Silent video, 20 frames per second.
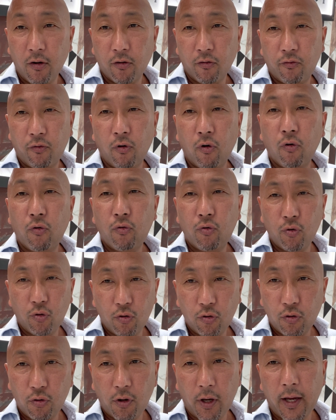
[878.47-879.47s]
for
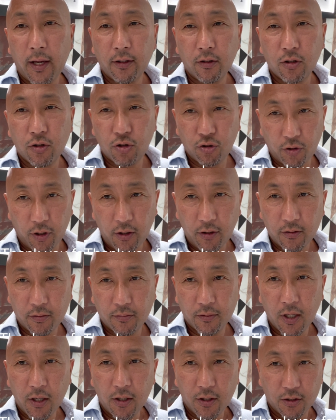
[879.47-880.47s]
food and drink.
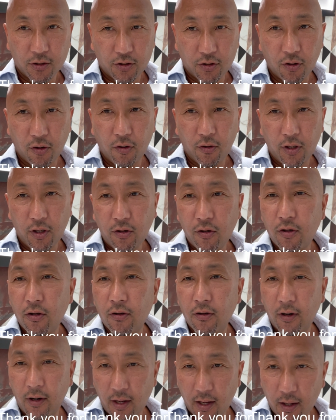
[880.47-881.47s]
So if
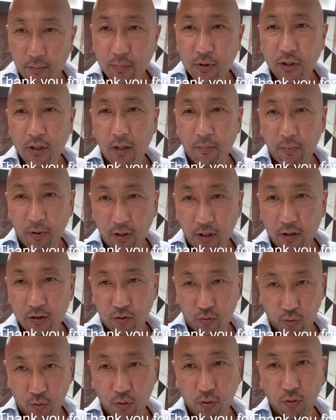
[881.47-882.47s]
you love Japanese
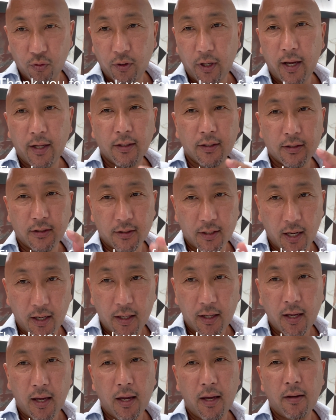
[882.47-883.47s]
food and
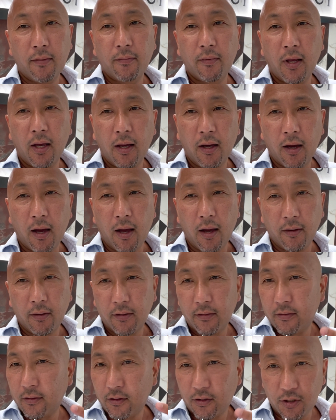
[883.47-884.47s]
sake,
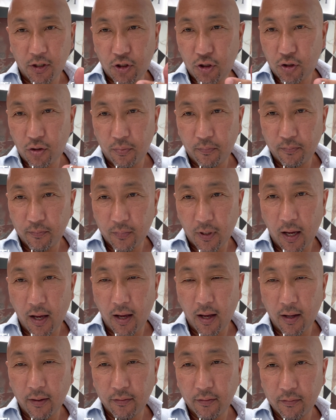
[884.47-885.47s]
just
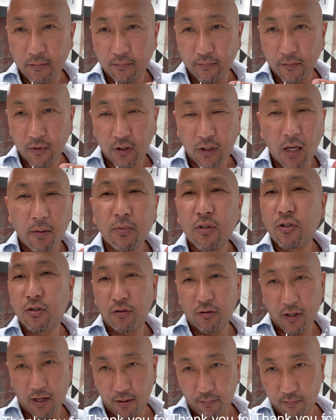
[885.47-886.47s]

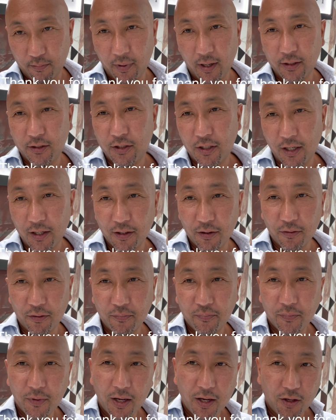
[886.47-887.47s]
subscribe my channel.
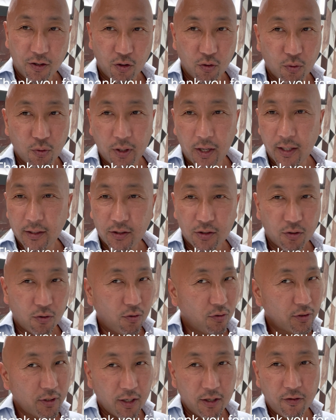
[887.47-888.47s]
You'll get
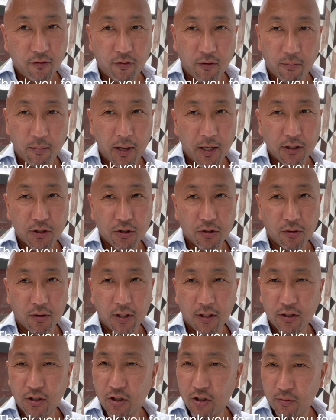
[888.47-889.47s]
all the information
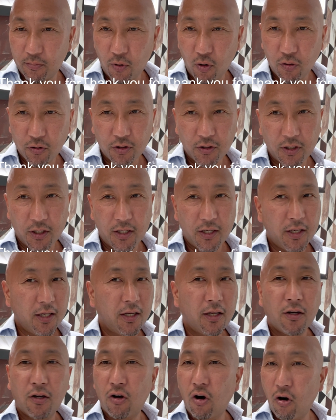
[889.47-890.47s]
in small
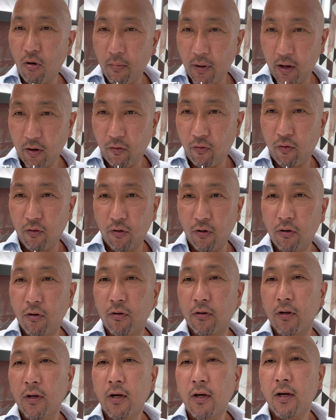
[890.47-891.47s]
city, gourmet
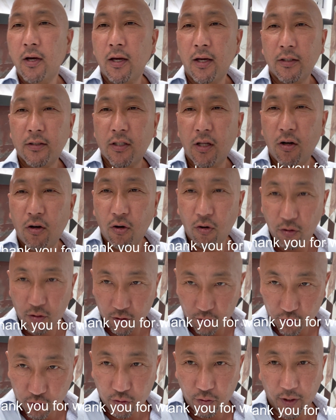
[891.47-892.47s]
food, and the
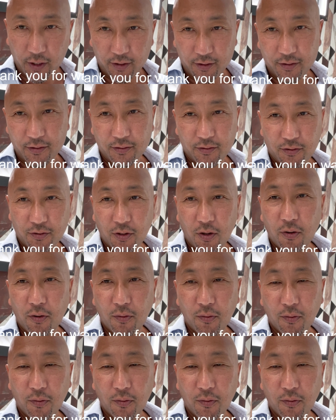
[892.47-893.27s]
local drink. So